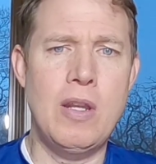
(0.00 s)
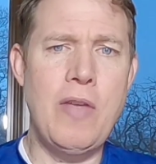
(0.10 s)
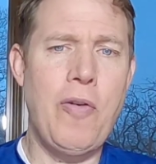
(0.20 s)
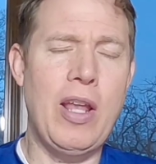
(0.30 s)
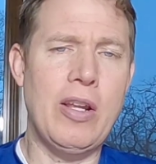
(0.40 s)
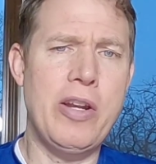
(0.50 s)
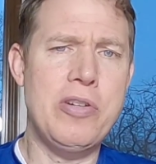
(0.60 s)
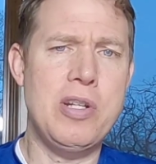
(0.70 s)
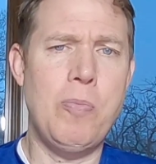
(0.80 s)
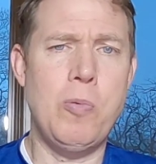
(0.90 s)
Nephite
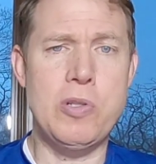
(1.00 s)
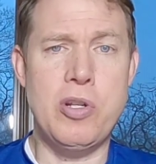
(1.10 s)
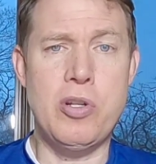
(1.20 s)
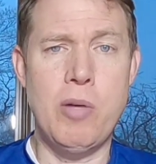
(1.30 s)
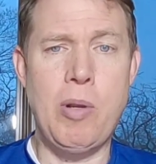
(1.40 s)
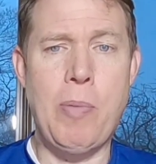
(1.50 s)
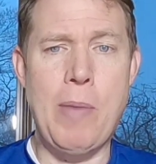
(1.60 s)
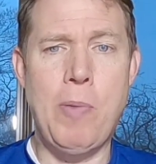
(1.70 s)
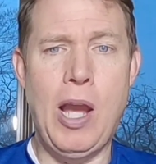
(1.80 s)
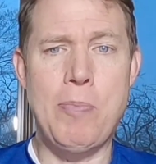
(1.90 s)
leadership was determined by
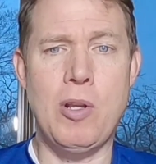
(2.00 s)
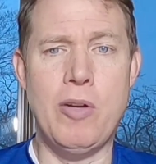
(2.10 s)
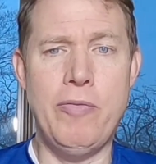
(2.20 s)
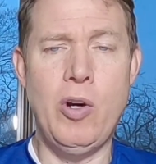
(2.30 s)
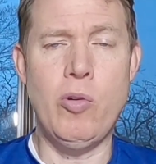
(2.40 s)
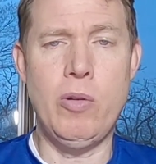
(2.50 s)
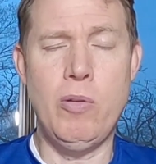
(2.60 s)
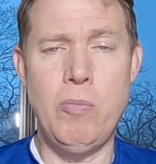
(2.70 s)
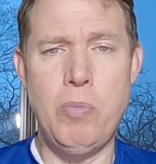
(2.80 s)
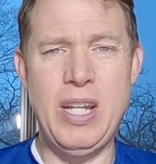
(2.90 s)
popular vote,
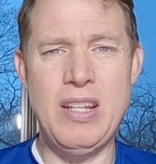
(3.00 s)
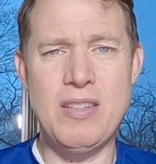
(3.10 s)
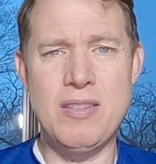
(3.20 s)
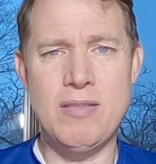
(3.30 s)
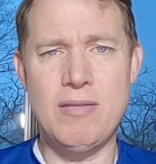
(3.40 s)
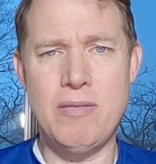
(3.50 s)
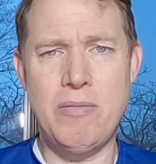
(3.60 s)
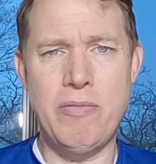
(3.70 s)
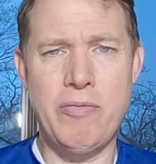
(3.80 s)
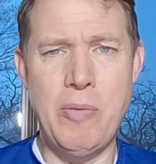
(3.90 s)
but
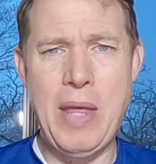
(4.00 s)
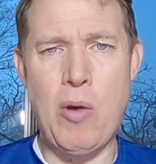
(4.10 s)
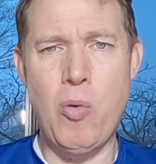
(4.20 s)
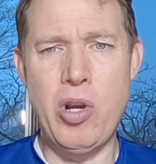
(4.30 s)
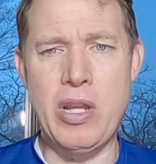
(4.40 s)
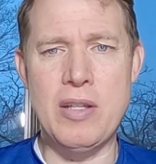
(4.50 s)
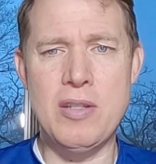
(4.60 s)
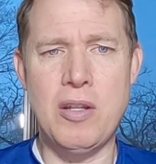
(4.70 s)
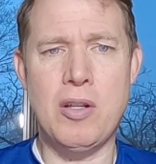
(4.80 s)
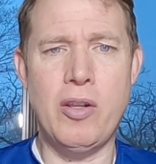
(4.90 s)
from that wording it's
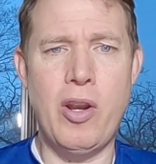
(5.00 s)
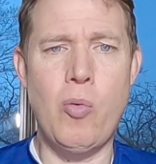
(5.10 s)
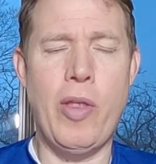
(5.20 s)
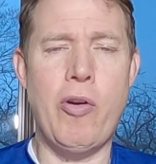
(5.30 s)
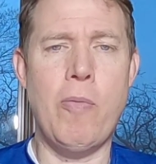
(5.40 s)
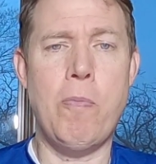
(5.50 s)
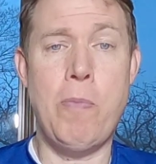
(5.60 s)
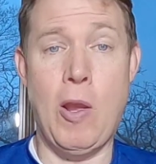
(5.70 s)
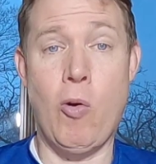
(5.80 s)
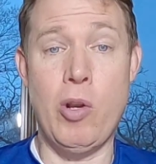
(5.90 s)
unclear whether
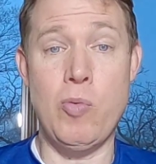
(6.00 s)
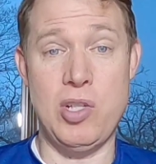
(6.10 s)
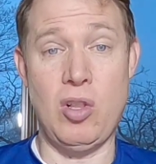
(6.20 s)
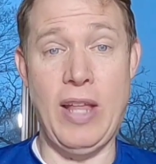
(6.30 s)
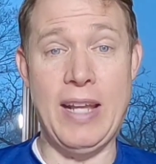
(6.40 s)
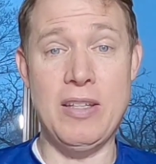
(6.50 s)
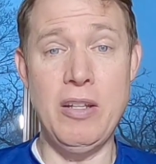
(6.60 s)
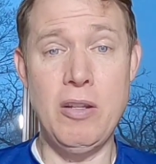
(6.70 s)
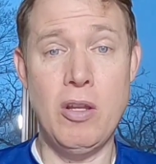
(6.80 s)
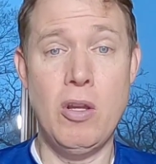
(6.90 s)
Pahoran was
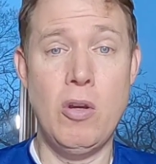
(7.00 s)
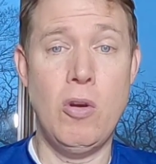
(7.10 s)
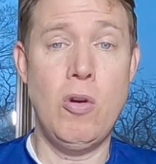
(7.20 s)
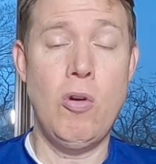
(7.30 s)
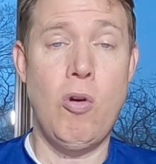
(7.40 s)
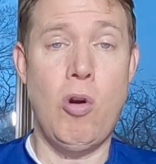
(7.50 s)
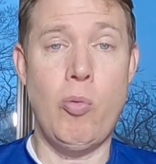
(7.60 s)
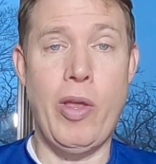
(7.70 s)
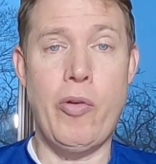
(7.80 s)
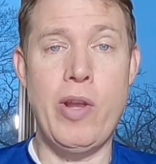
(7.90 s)
elected or
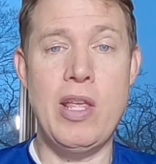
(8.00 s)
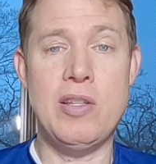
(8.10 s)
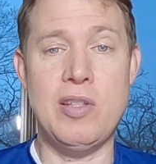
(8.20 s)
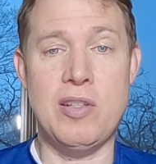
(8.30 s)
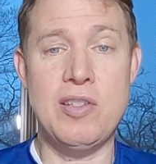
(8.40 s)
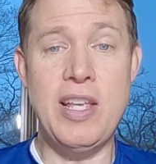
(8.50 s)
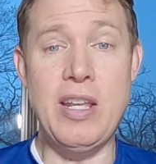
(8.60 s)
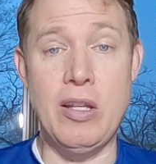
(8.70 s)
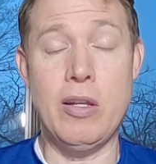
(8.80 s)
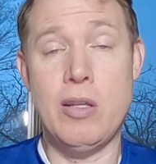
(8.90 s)
whether he
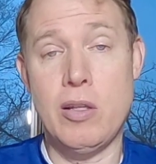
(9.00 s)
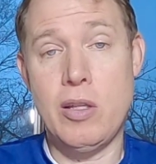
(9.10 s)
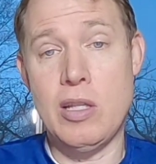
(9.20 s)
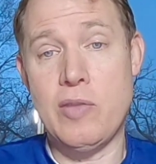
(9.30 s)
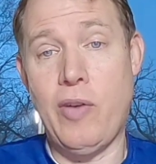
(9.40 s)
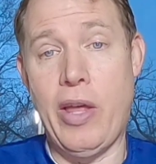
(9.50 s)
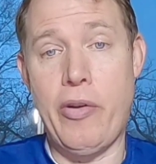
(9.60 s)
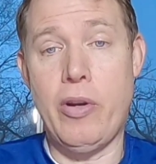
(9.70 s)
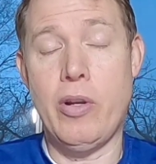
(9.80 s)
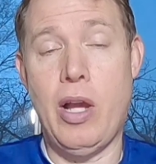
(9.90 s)
succeeded his
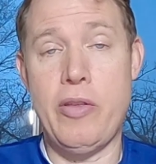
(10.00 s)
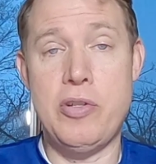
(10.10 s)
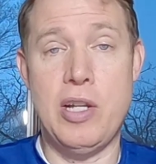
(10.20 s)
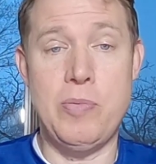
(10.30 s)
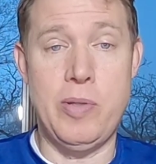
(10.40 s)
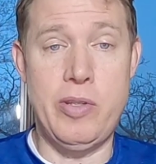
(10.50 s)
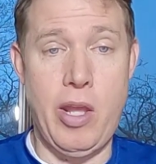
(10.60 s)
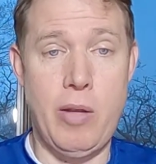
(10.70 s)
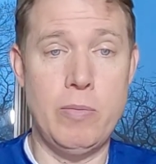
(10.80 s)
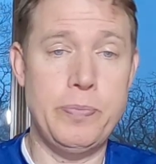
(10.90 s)
father on the judgment
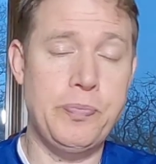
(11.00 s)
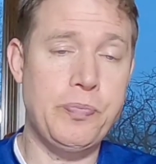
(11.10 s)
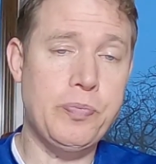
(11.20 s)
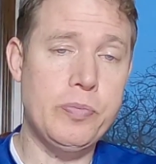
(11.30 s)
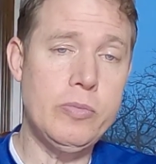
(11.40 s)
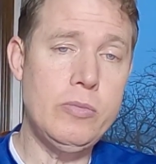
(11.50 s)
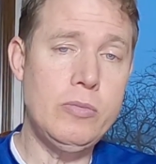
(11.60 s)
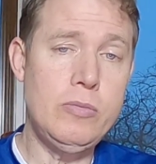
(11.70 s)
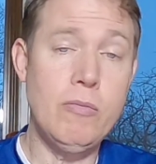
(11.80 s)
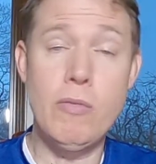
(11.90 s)
seat.
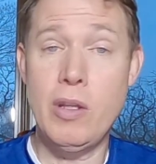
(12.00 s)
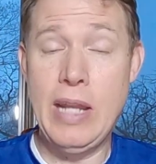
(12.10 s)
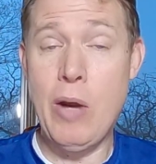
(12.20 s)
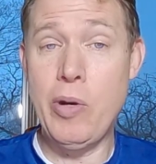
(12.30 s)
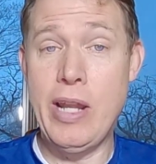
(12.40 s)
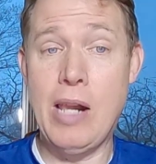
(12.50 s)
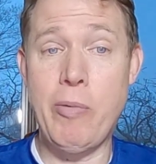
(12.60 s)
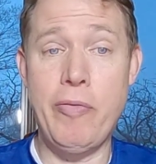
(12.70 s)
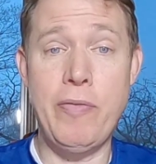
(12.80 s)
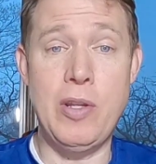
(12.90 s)
Now we're in
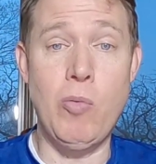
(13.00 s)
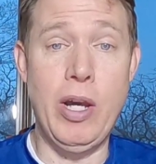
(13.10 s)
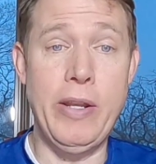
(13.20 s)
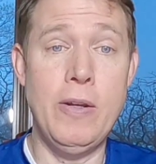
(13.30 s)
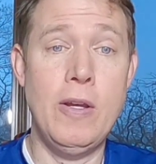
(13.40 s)
Alma 51.